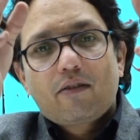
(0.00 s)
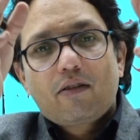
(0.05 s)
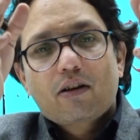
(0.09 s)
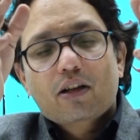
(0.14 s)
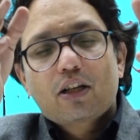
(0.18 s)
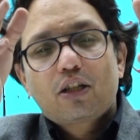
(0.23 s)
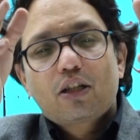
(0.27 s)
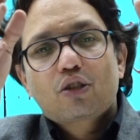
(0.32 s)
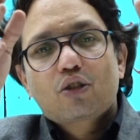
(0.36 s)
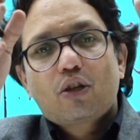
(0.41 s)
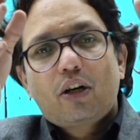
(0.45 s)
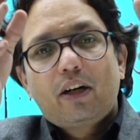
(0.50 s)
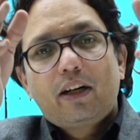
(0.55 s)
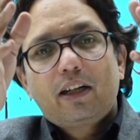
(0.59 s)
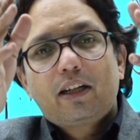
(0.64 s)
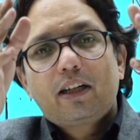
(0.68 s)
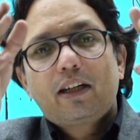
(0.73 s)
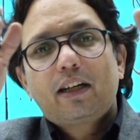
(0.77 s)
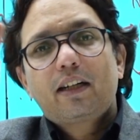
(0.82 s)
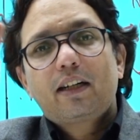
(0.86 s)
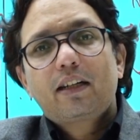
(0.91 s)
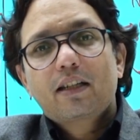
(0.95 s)
consolidated
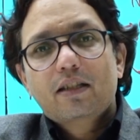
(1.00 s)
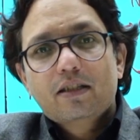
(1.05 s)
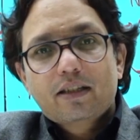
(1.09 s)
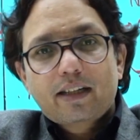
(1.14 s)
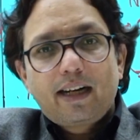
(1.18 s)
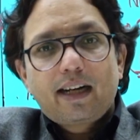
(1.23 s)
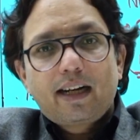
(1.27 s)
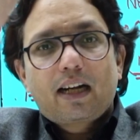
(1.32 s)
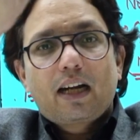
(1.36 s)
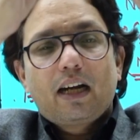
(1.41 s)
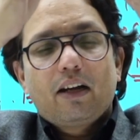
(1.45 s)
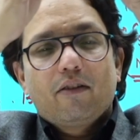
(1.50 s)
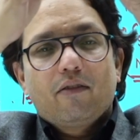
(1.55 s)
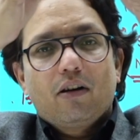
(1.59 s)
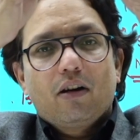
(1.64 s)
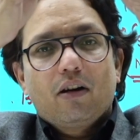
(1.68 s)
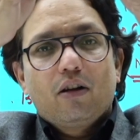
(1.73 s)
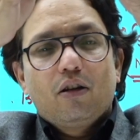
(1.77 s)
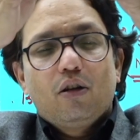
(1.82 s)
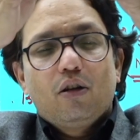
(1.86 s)
at the state level.